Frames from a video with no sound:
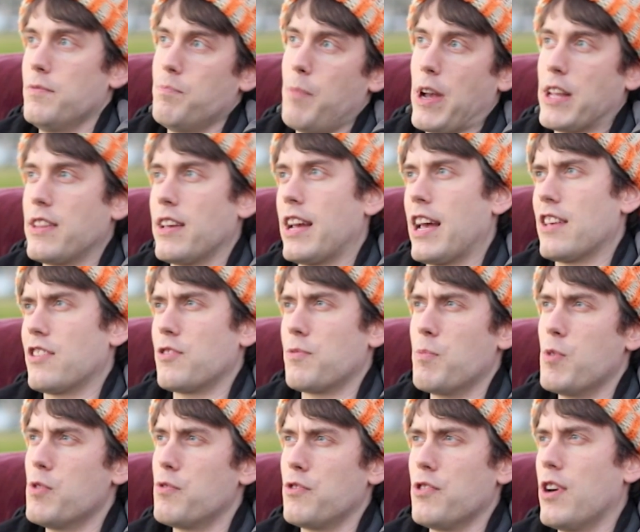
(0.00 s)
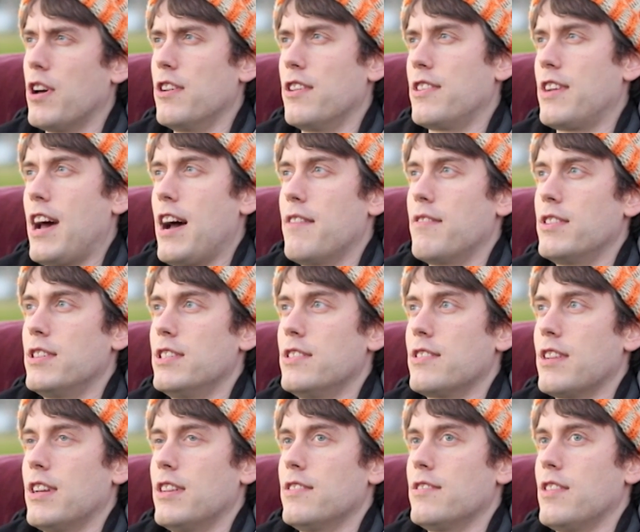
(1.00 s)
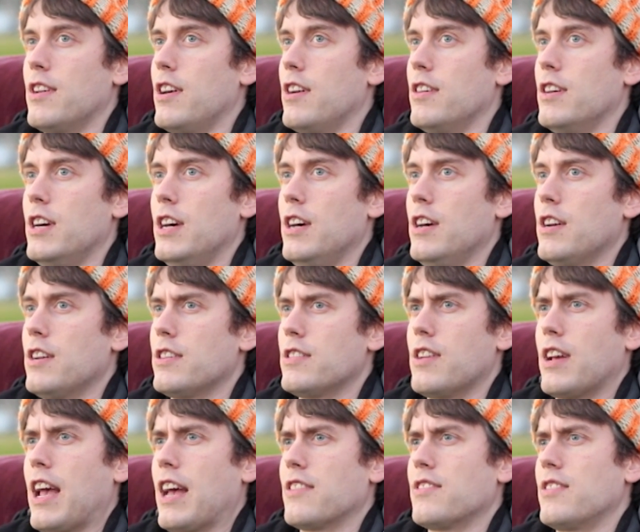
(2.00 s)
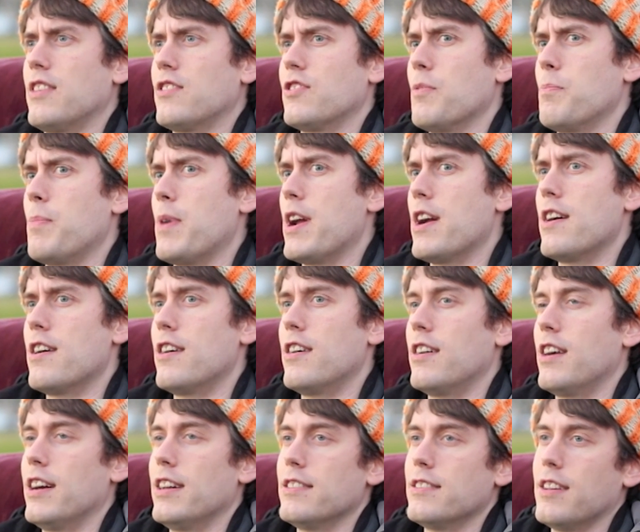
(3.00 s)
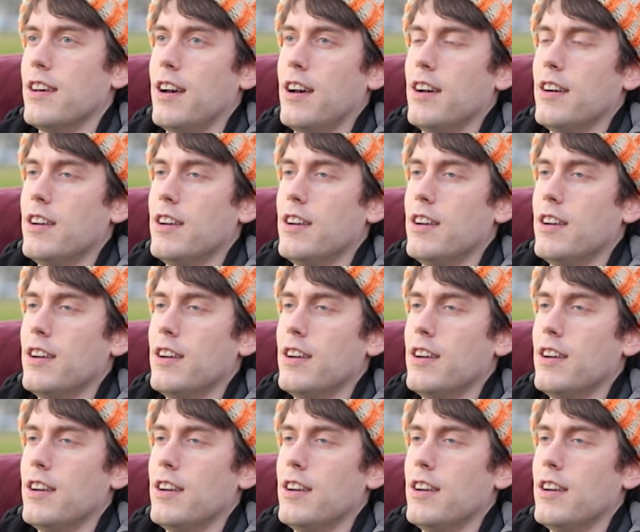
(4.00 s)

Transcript: make the guests move to other taverns, and the guests disappear, and